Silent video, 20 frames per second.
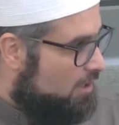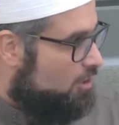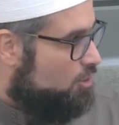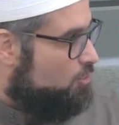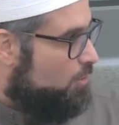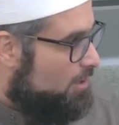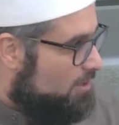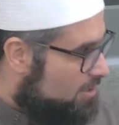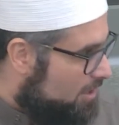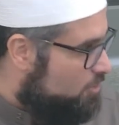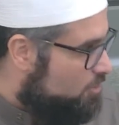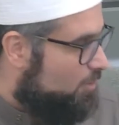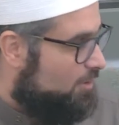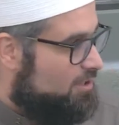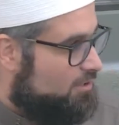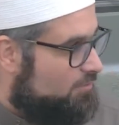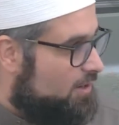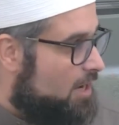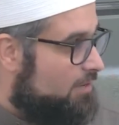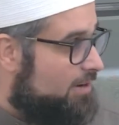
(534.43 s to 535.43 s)
and 20 and
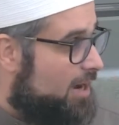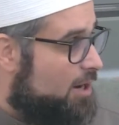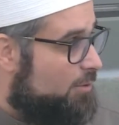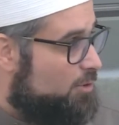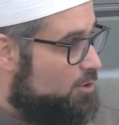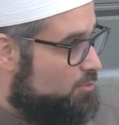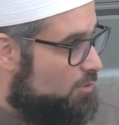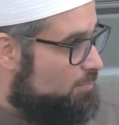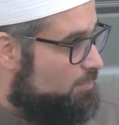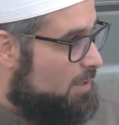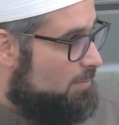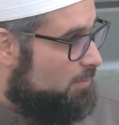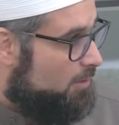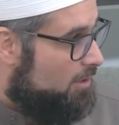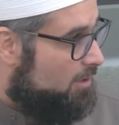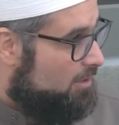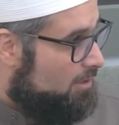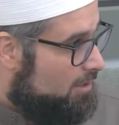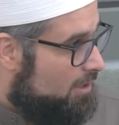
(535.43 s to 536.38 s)
25 hours with people